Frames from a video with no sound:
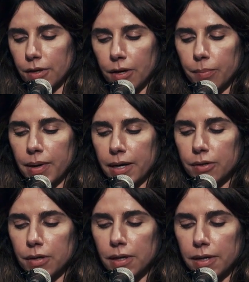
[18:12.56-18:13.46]
Come back
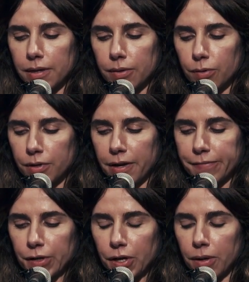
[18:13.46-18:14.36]
early or
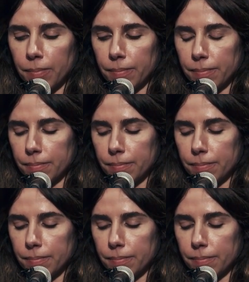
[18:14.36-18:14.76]
never come.